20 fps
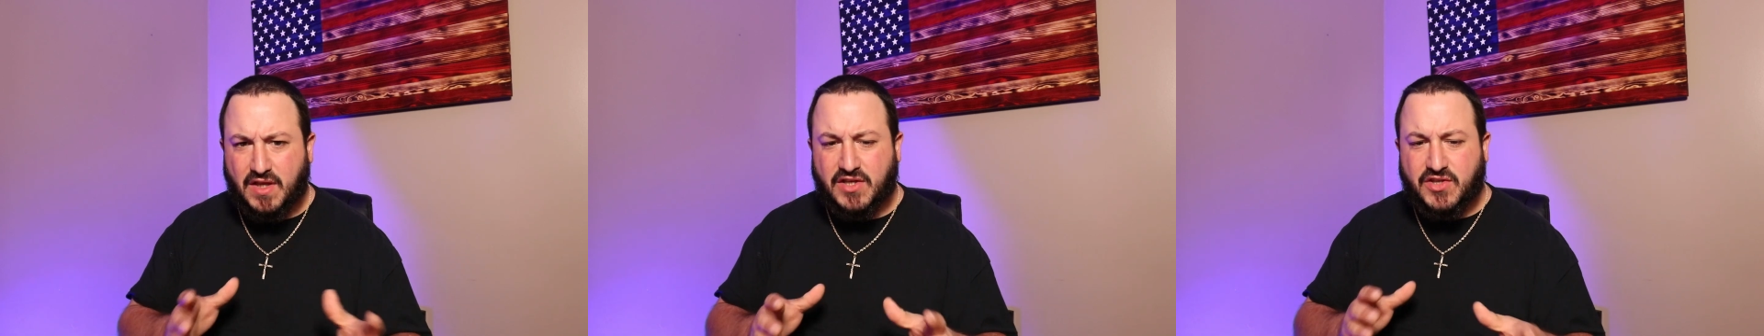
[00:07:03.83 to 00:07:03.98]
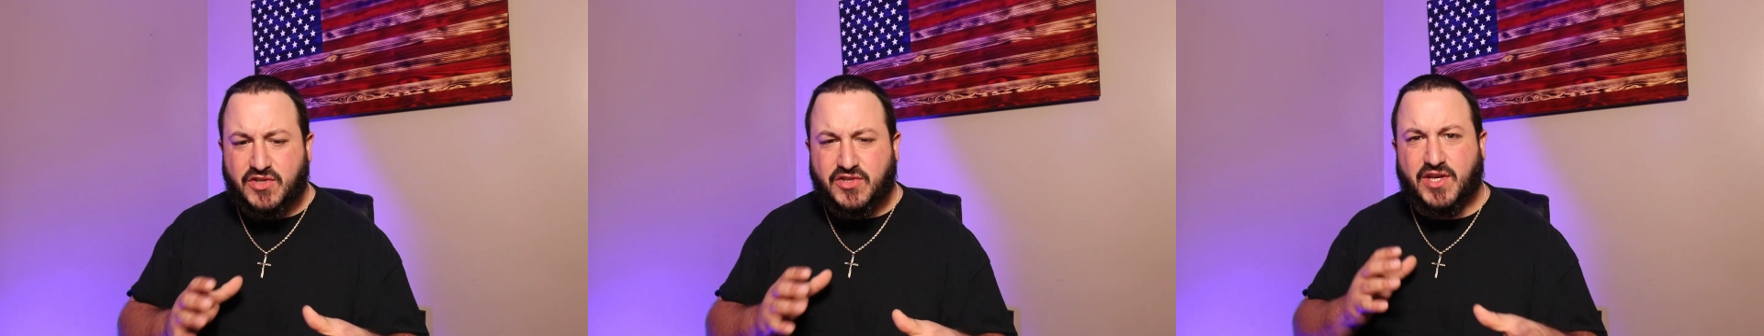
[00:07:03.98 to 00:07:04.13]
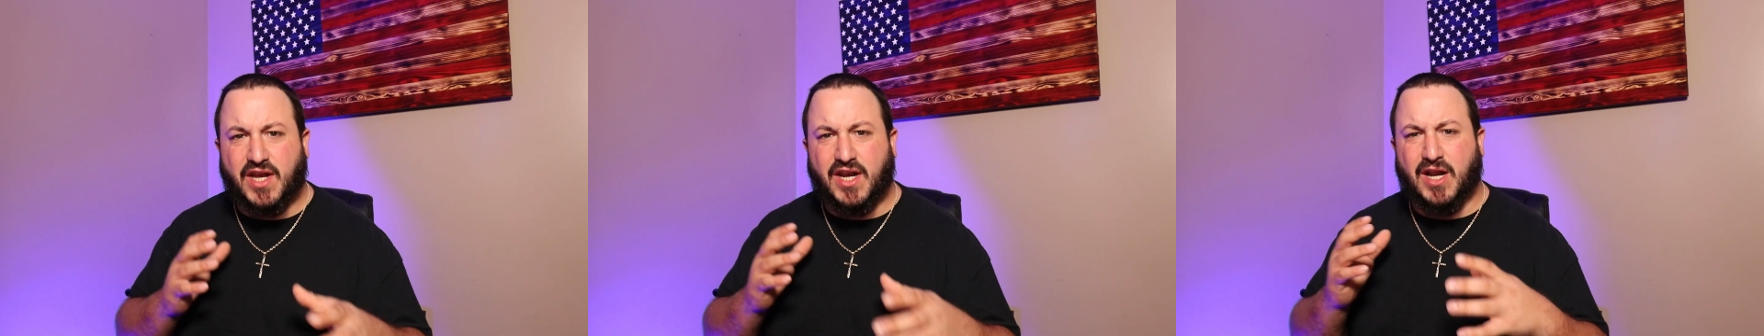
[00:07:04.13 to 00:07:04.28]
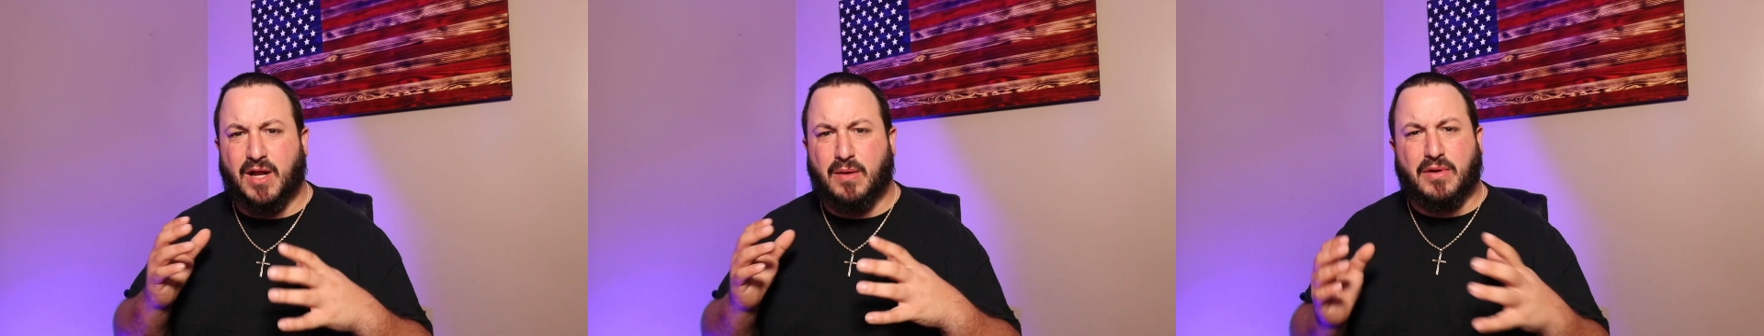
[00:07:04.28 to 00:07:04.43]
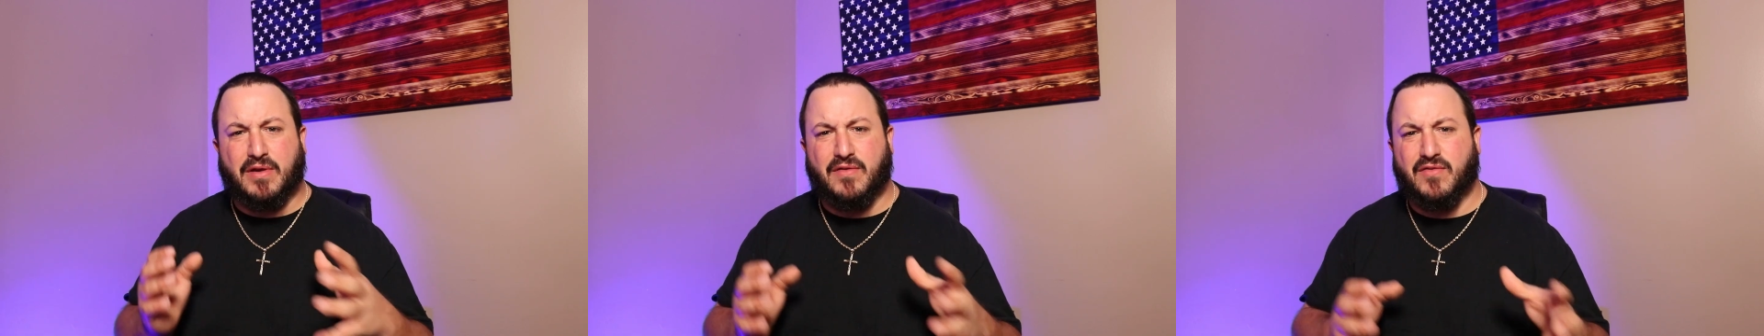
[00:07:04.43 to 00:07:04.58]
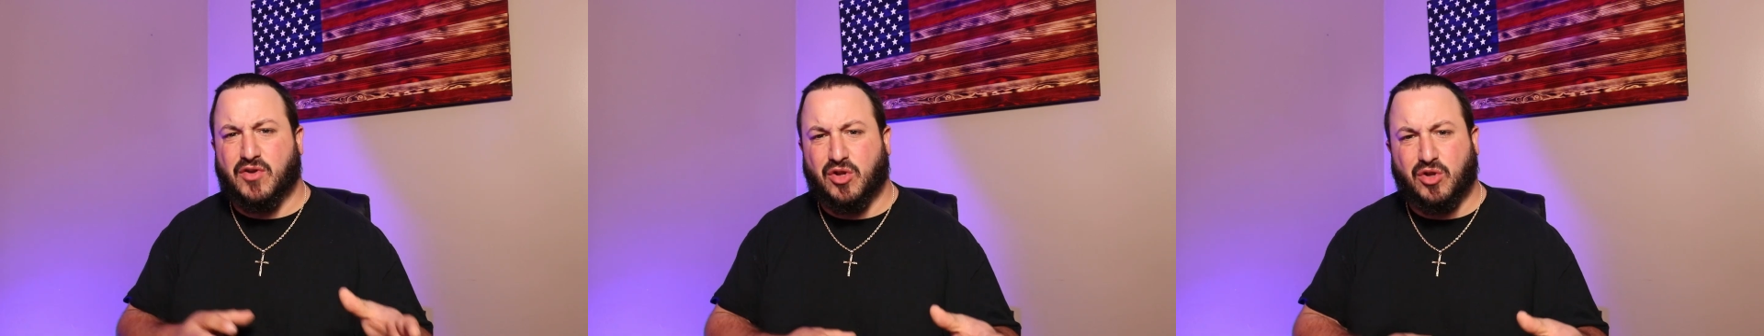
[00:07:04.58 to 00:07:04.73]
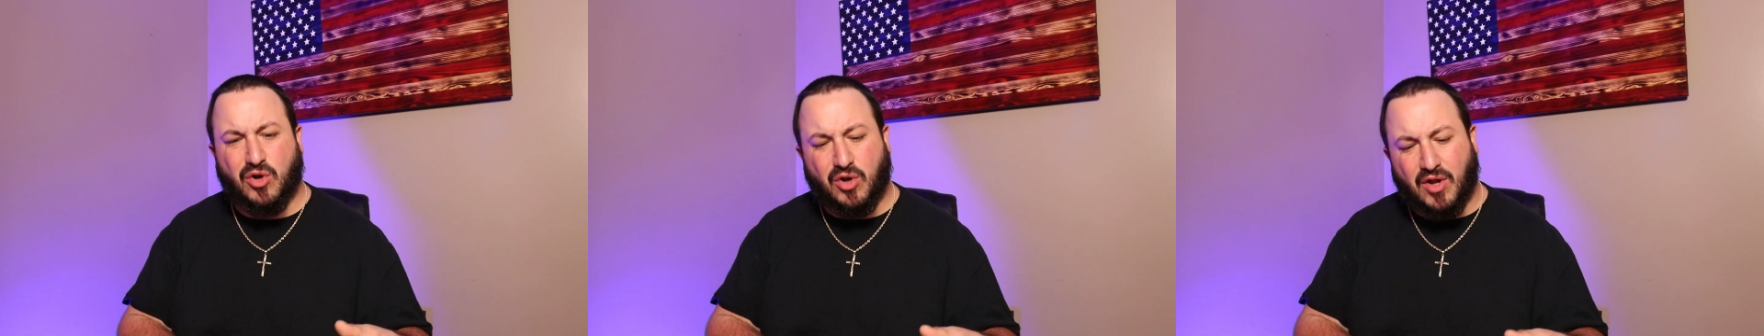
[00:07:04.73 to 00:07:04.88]
set it up, give
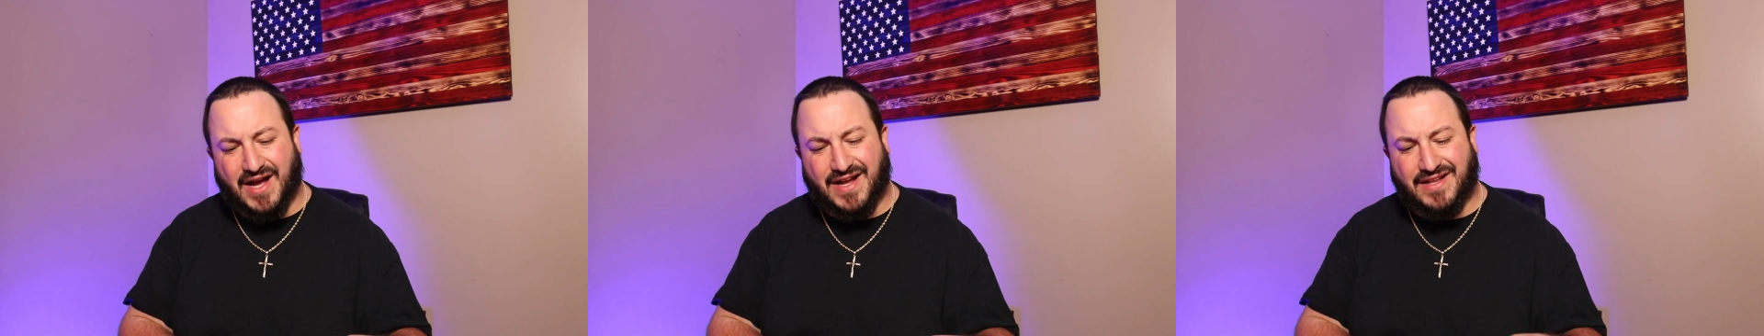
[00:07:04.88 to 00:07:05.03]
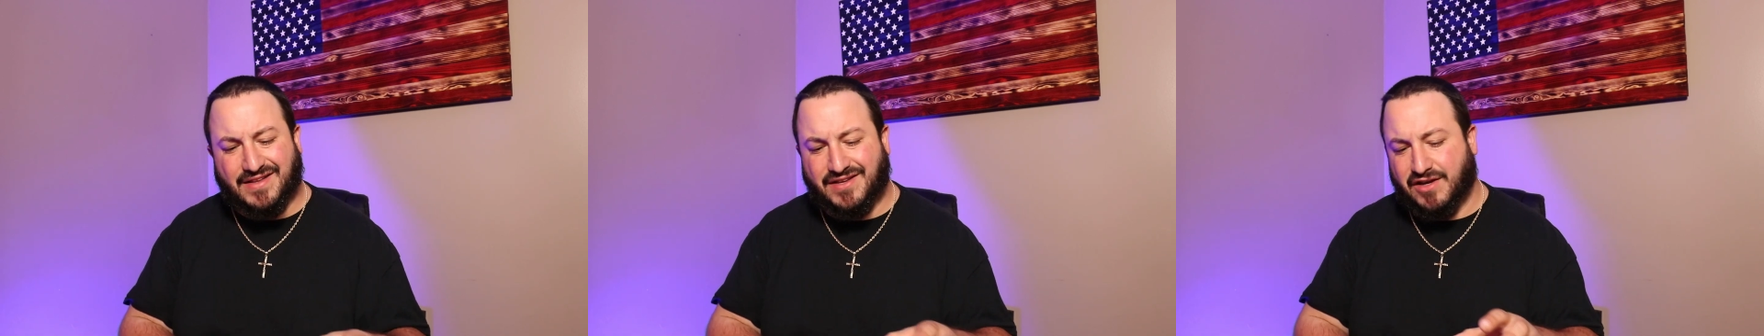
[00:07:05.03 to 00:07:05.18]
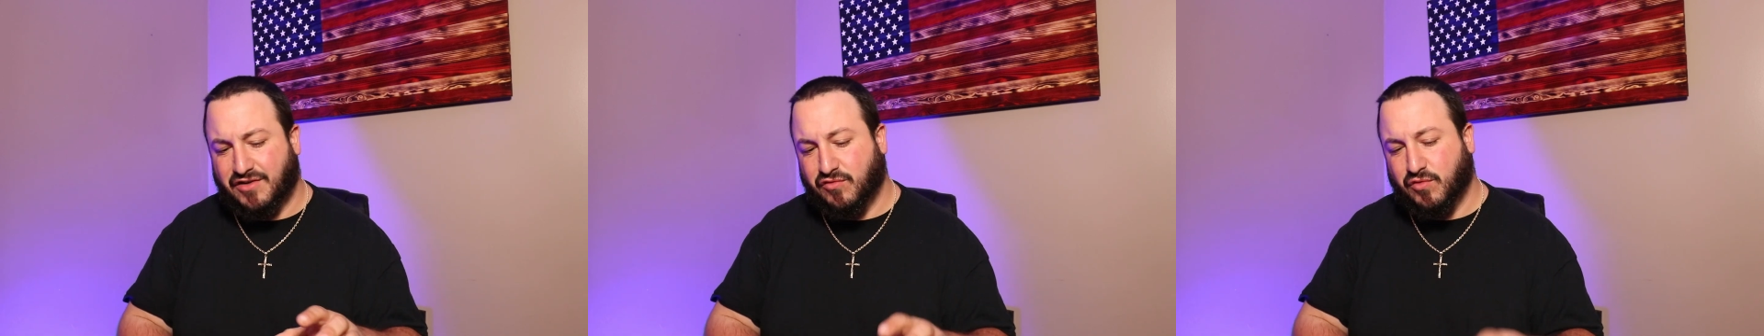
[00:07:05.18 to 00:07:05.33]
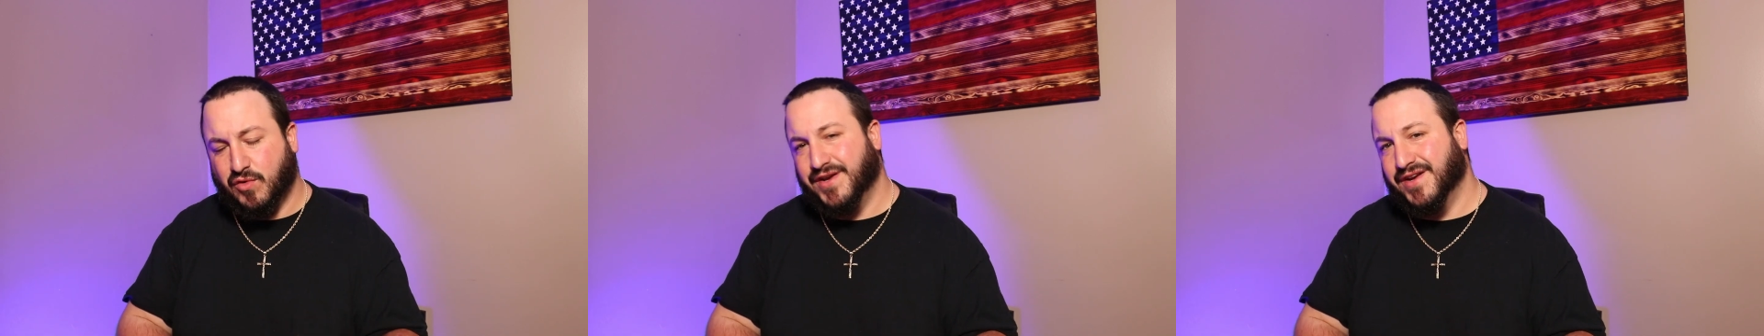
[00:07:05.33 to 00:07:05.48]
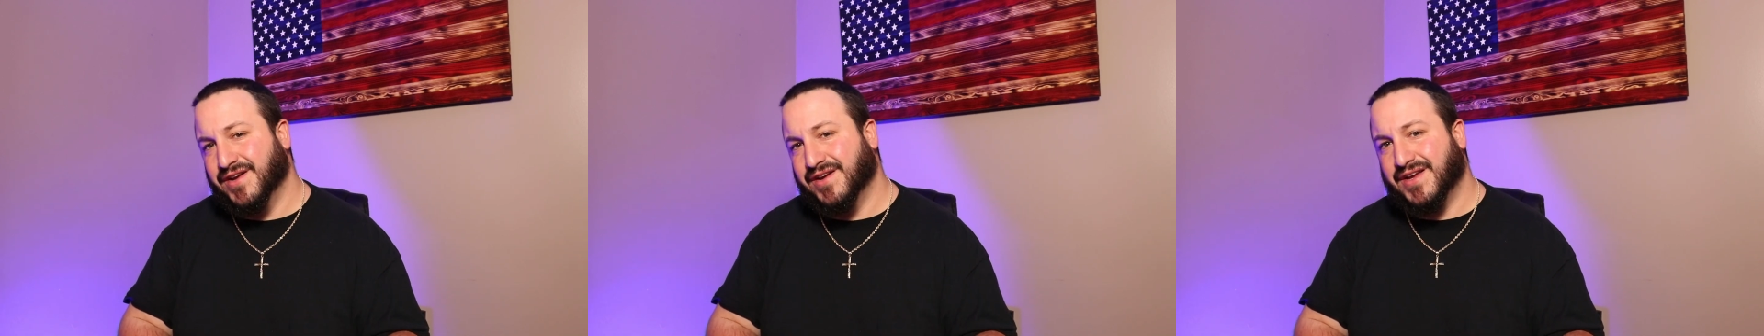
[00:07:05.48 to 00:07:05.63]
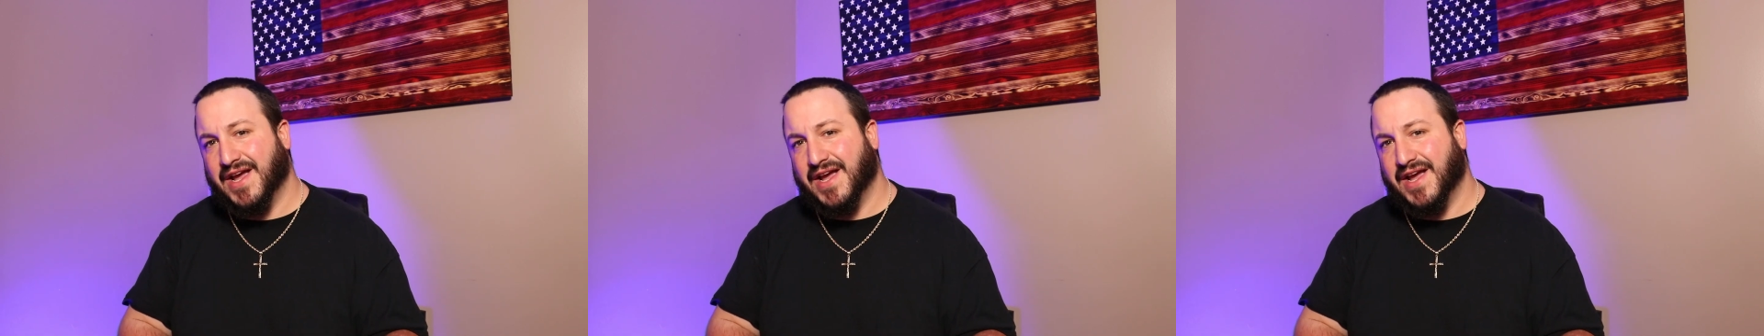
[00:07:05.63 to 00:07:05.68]
you a little idea of what you're